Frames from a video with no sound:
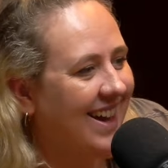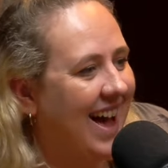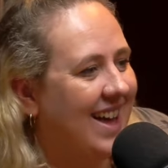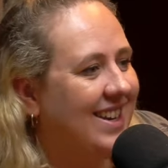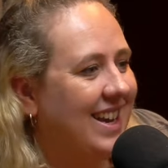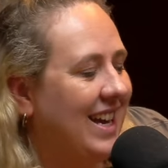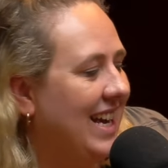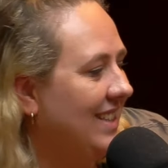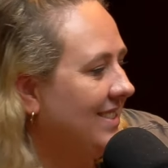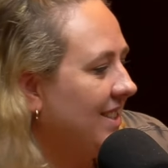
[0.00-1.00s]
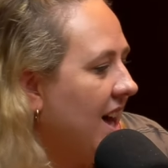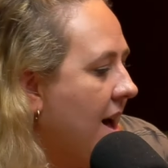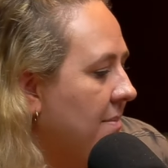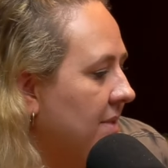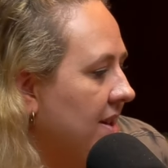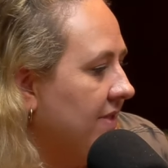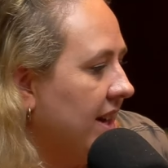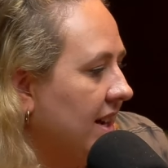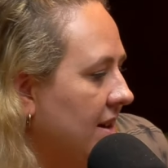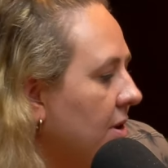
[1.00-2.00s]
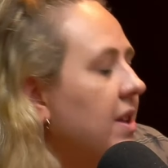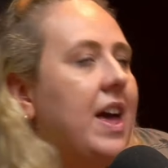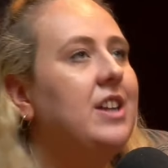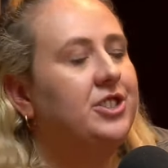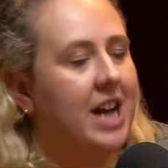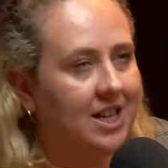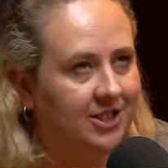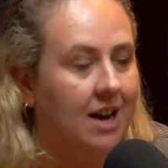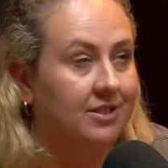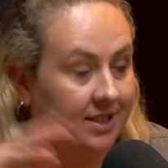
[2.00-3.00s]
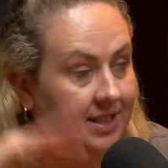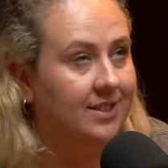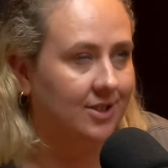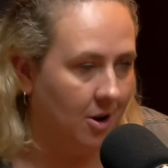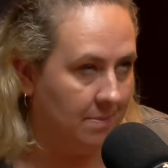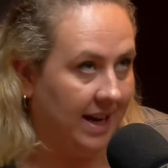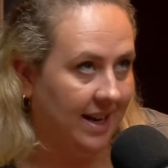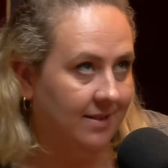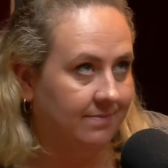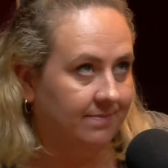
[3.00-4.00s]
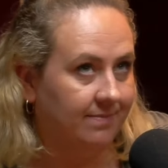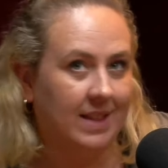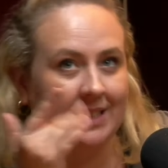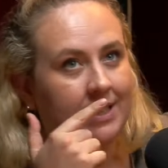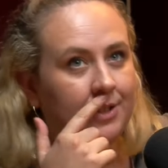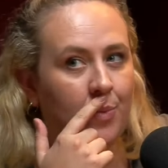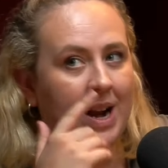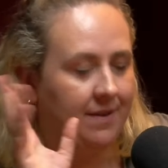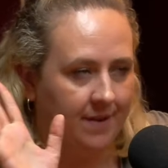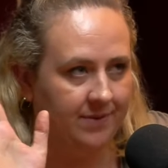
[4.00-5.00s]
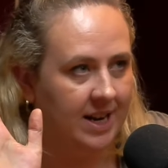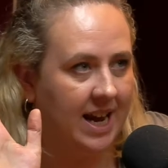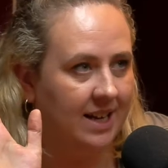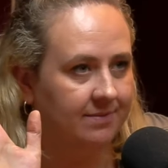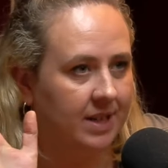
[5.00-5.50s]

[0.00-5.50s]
and it is um the it's changed now because the scene's a lot bigger. This is 2015,